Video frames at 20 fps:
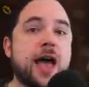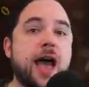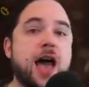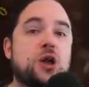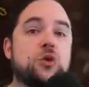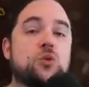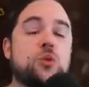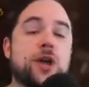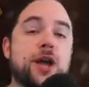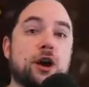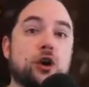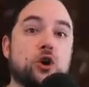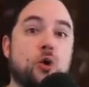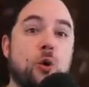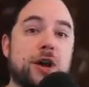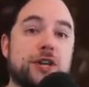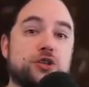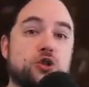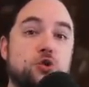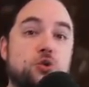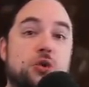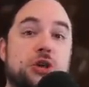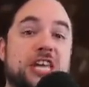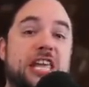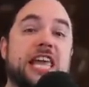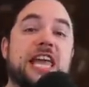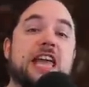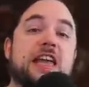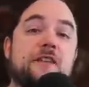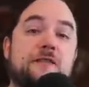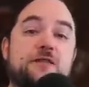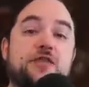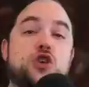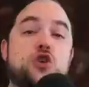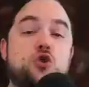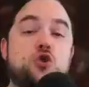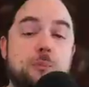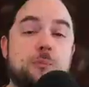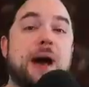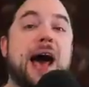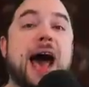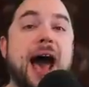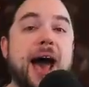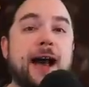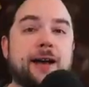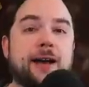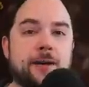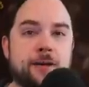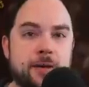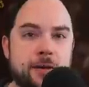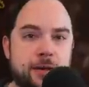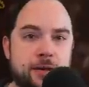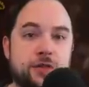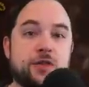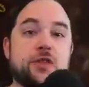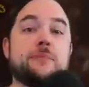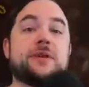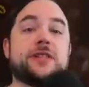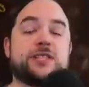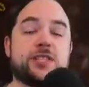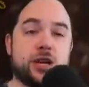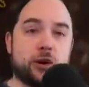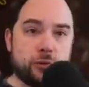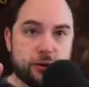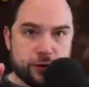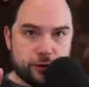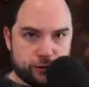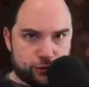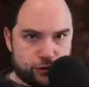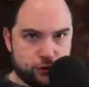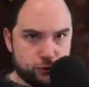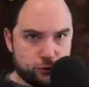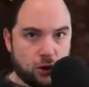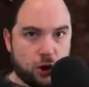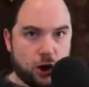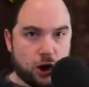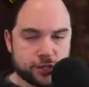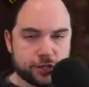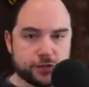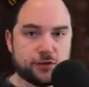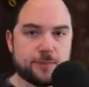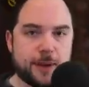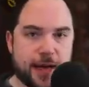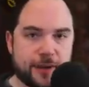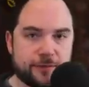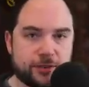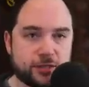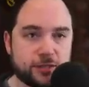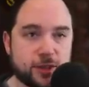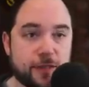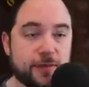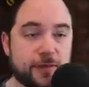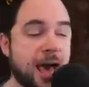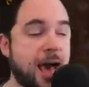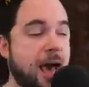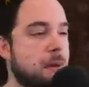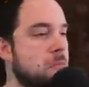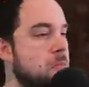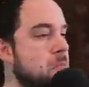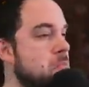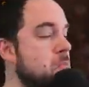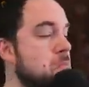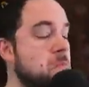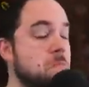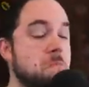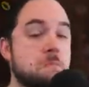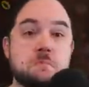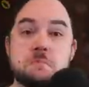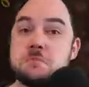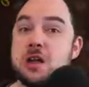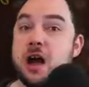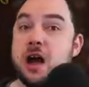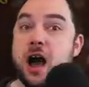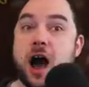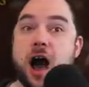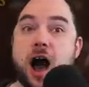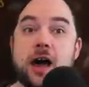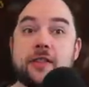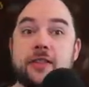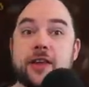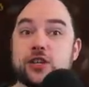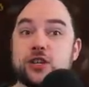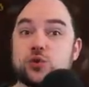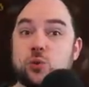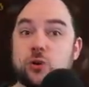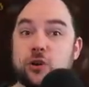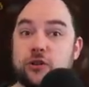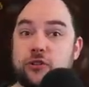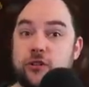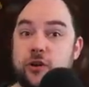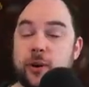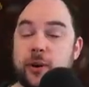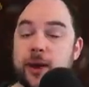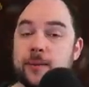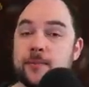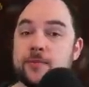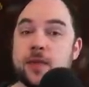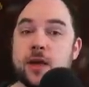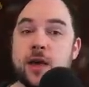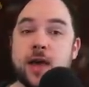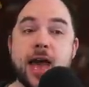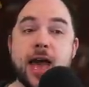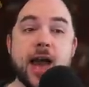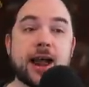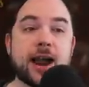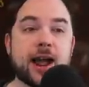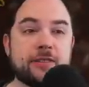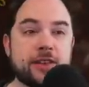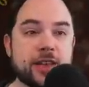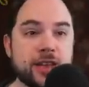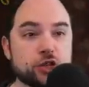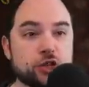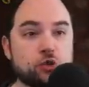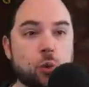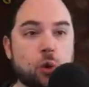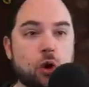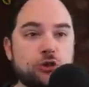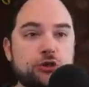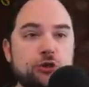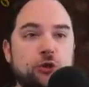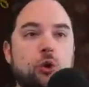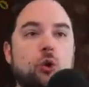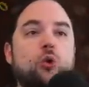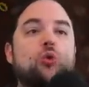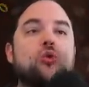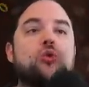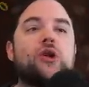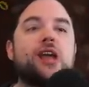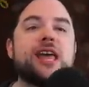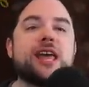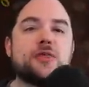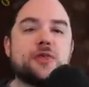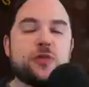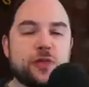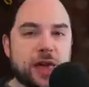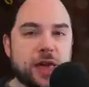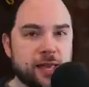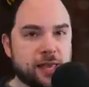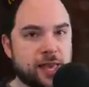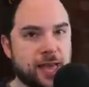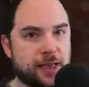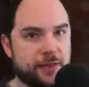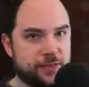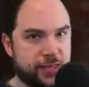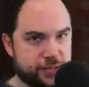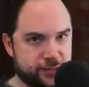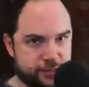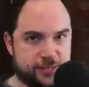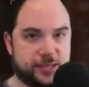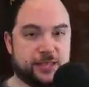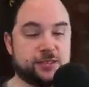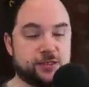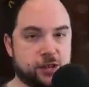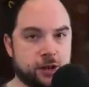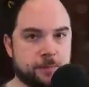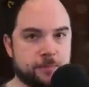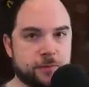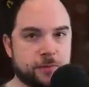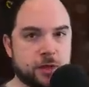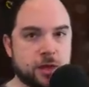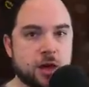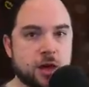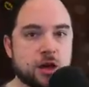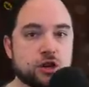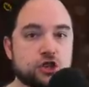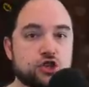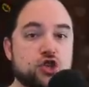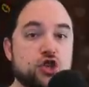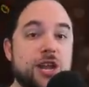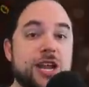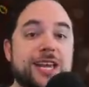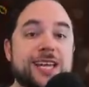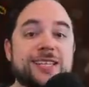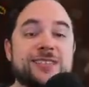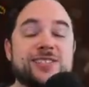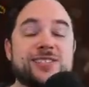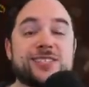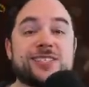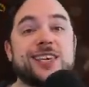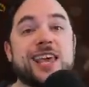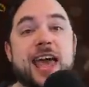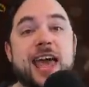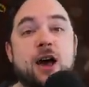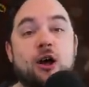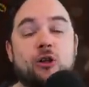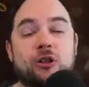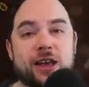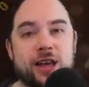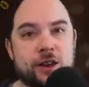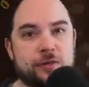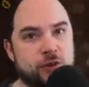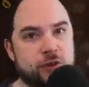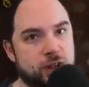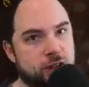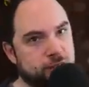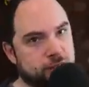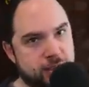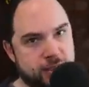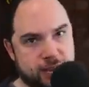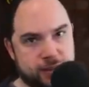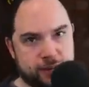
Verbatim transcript: and we are going to give you back the materials you lost from having done that, I think it's worth doing. And I think it's worth rethinking this system so that it can scale infinitely